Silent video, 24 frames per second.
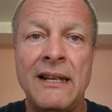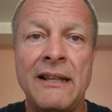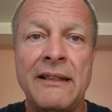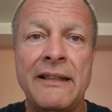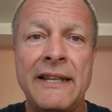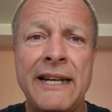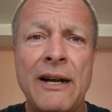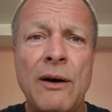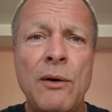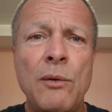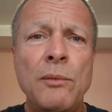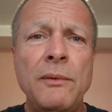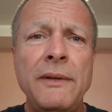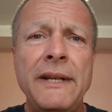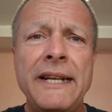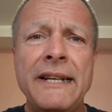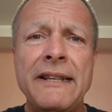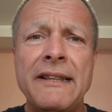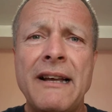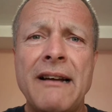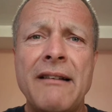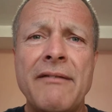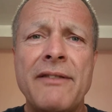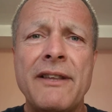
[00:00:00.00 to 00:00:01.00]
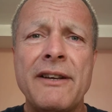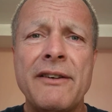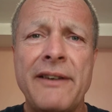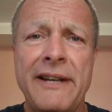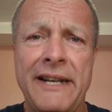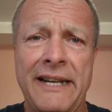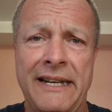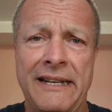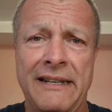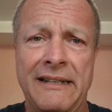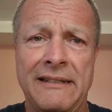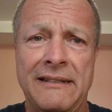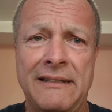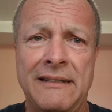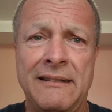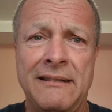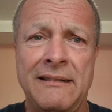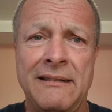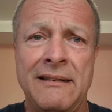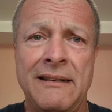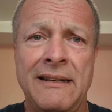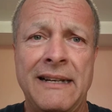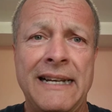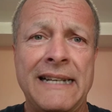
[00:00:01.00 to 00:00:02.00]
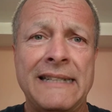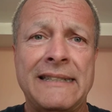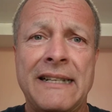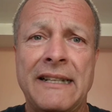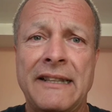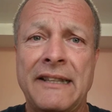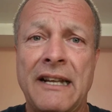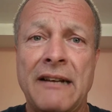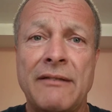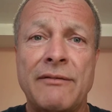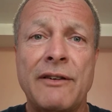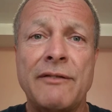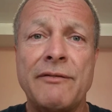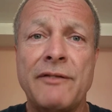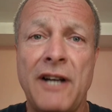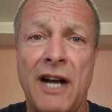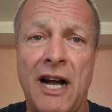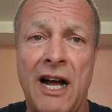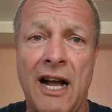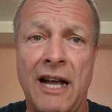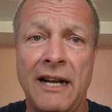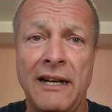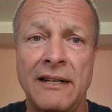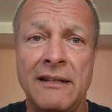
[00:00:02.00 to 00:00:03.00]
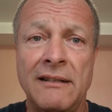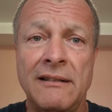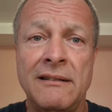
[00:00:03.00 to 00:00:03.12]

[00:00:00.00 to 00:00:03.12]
The only love there is the love of God,